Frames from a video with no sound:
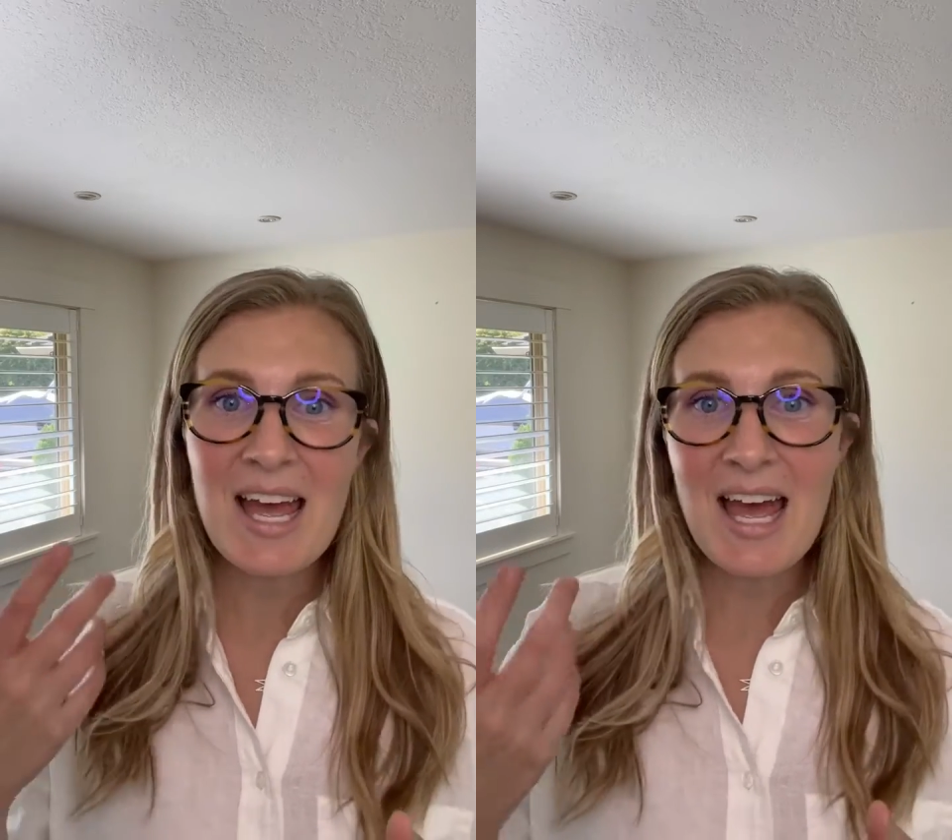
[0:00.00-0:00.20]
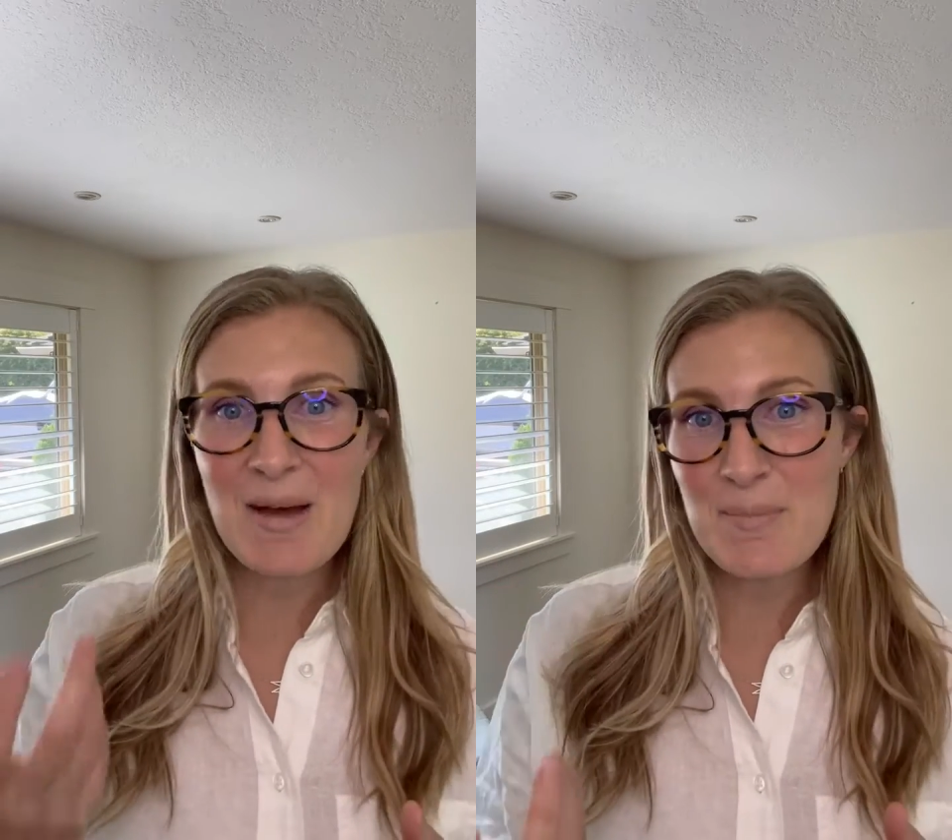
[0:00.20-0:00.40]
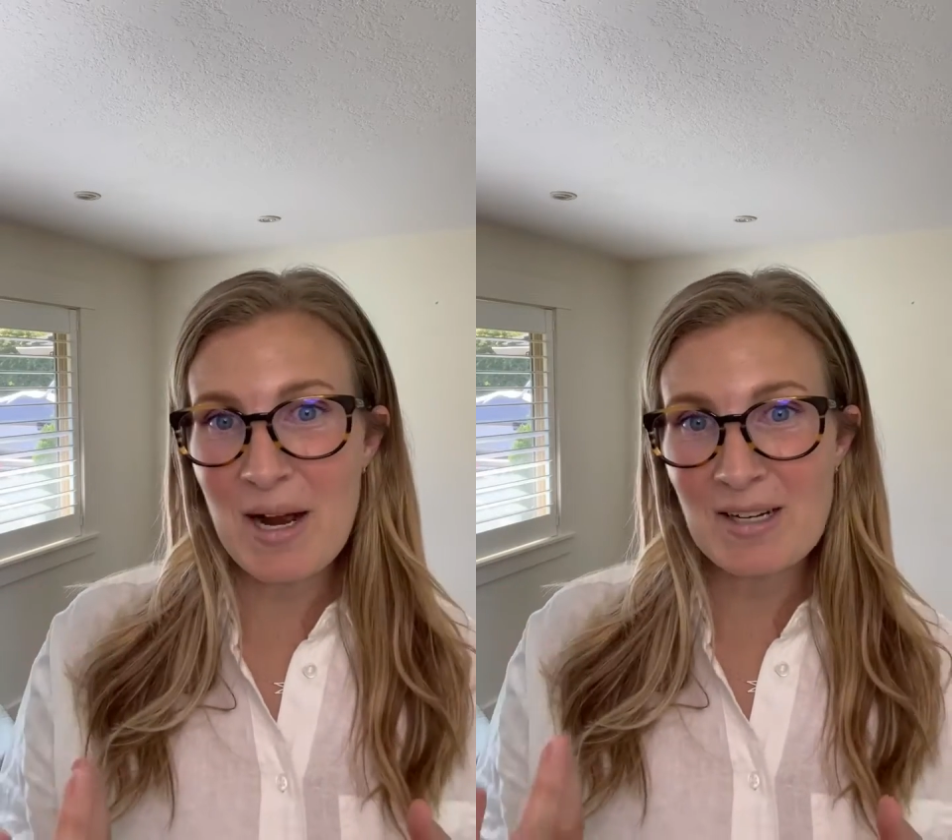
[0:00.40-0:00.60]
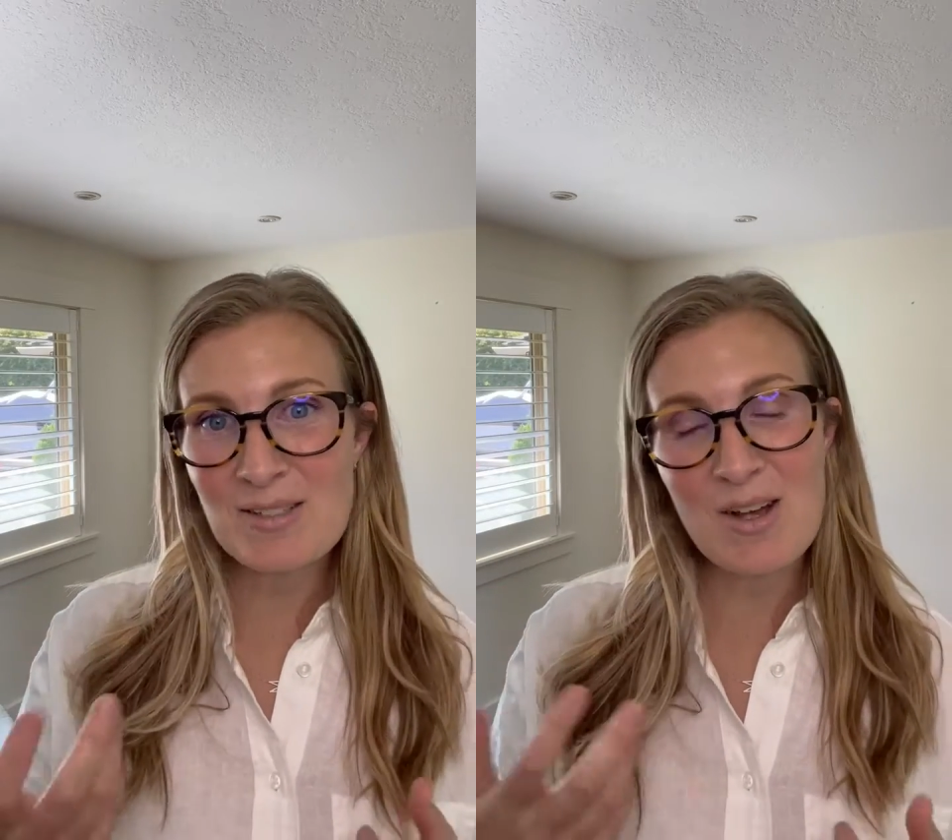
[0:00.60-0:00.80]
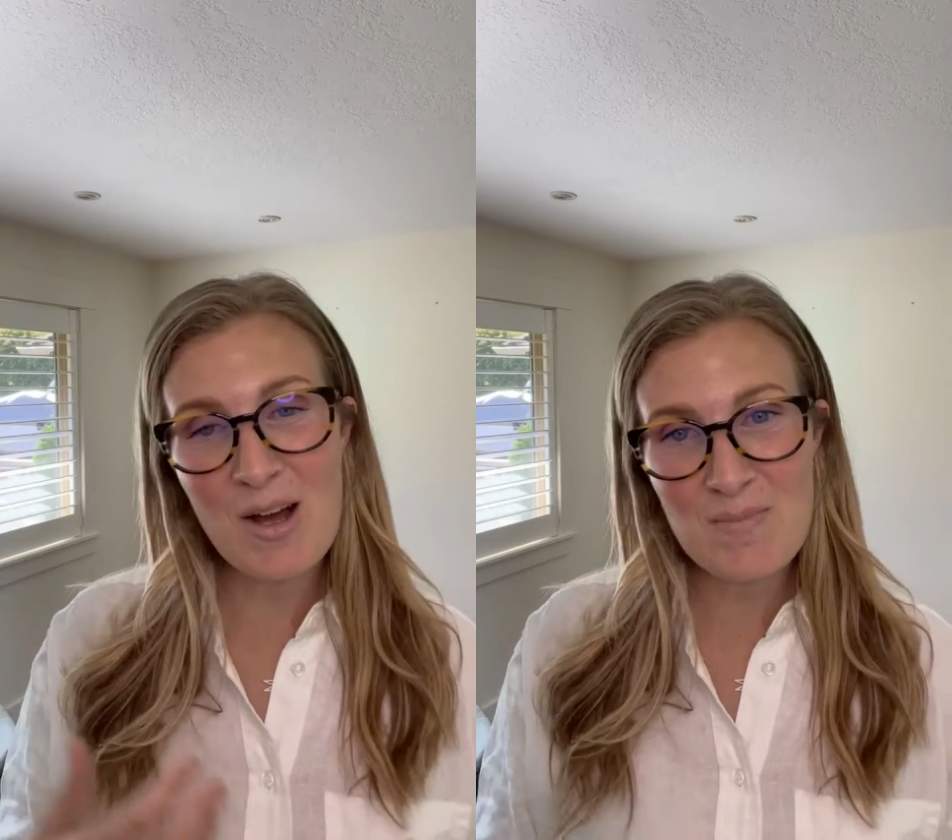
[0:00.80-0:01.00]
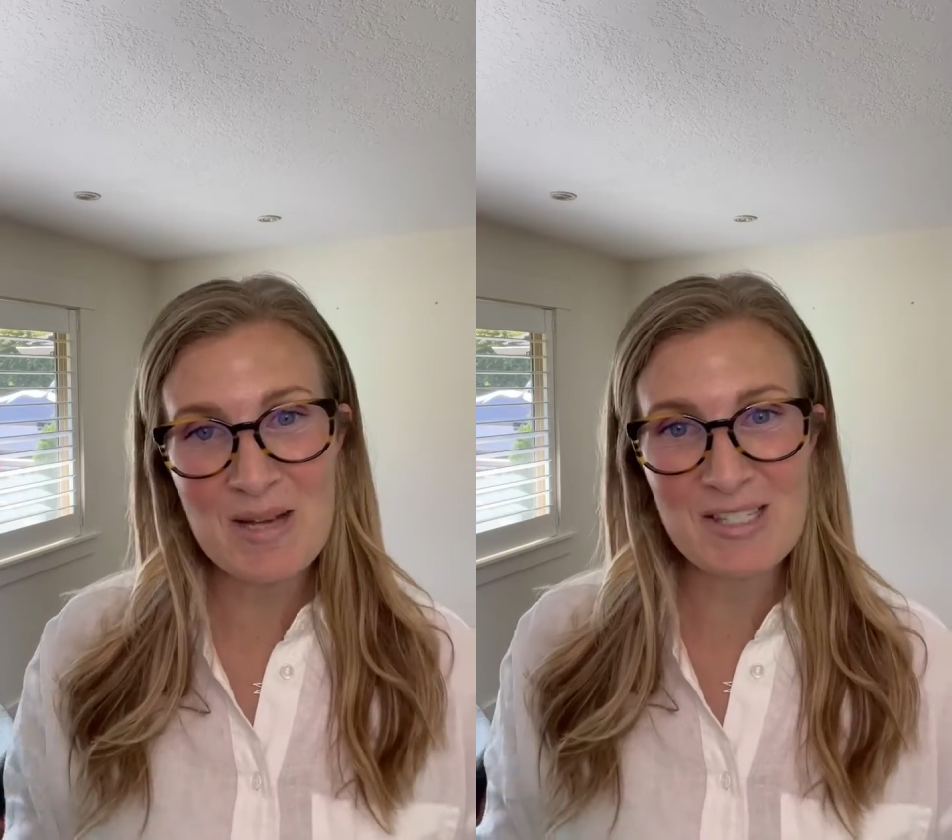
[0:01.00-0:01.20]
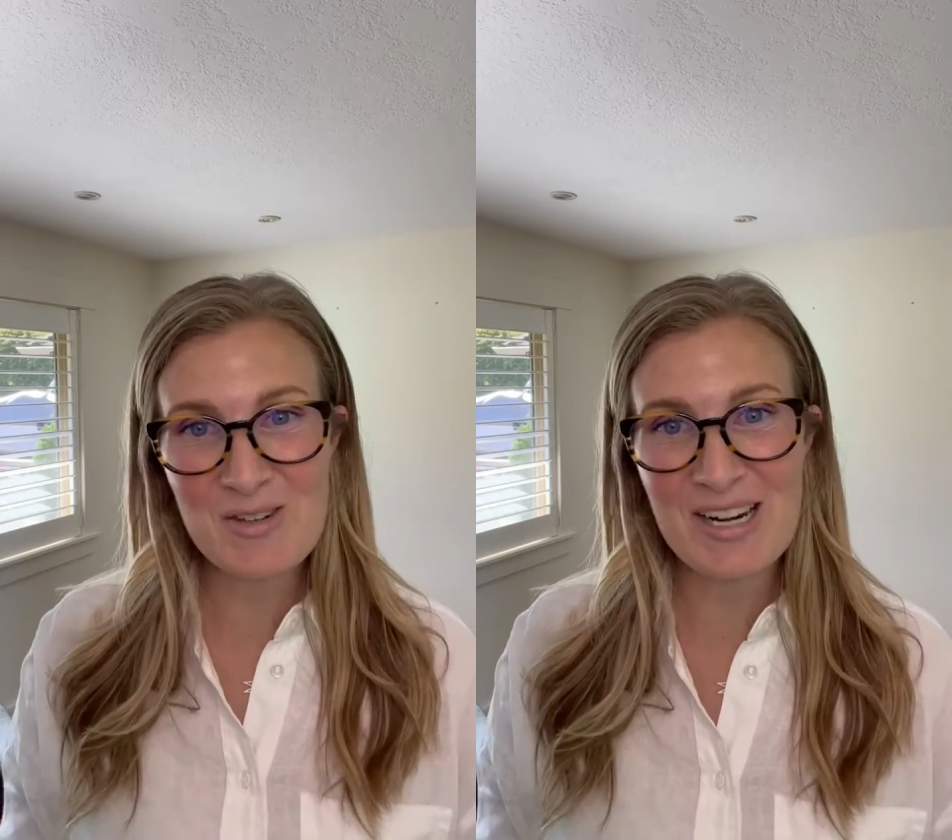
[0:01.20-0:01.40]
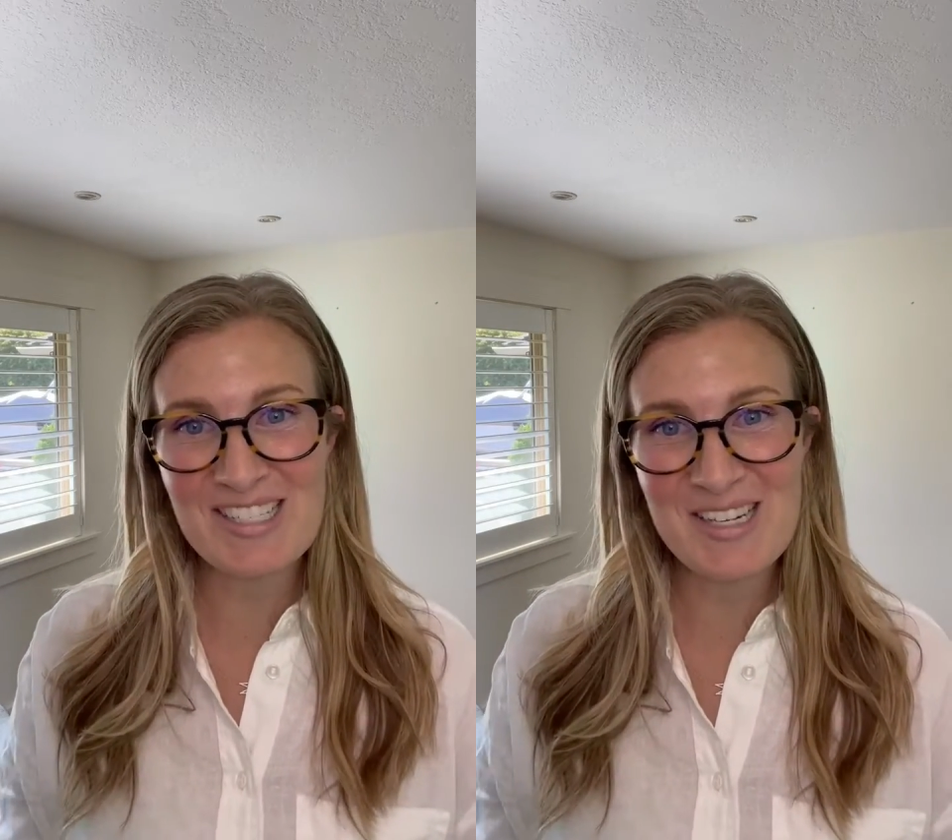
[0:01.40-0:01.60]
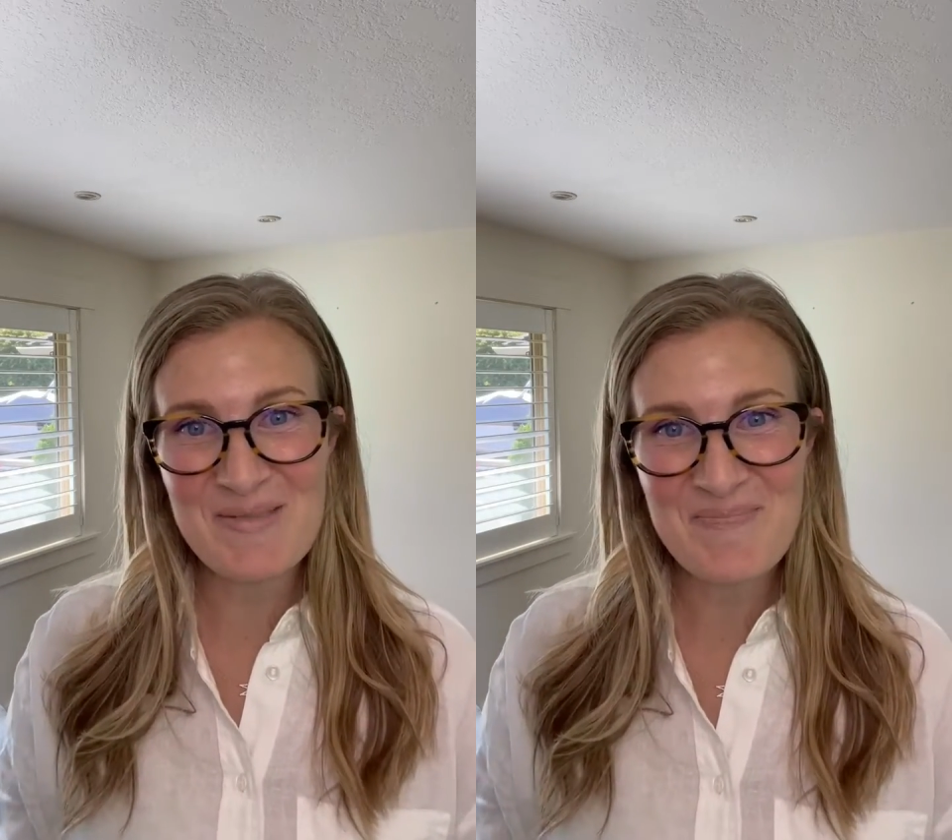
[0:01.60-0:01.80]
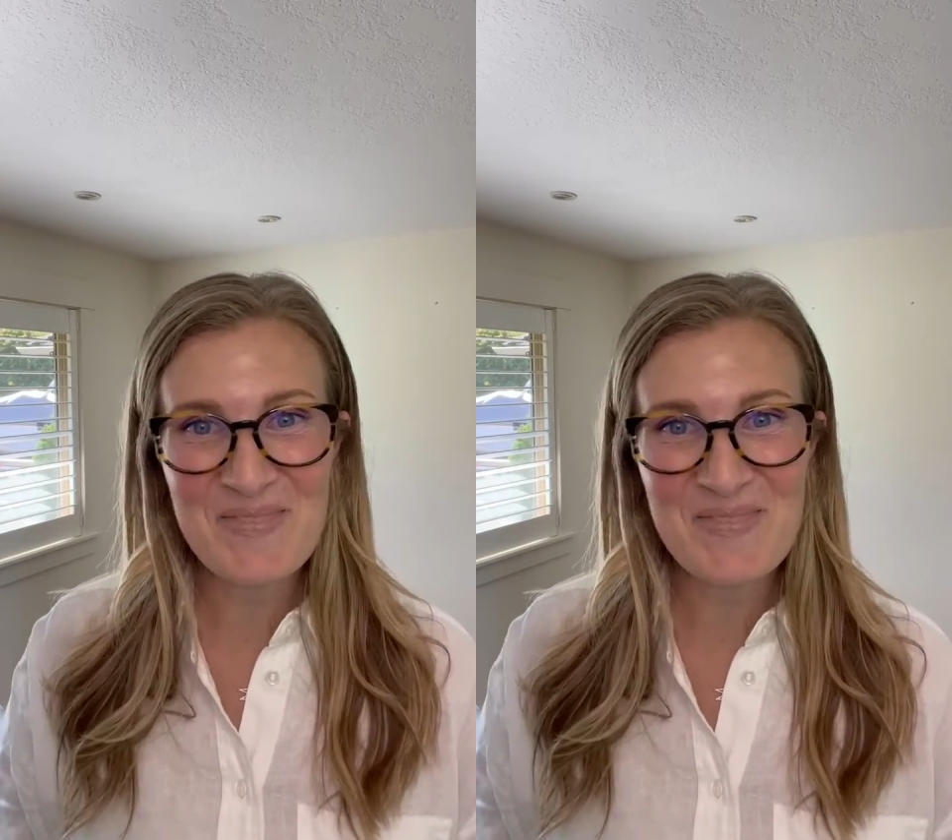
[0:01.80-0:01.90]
and buyers on best strategy.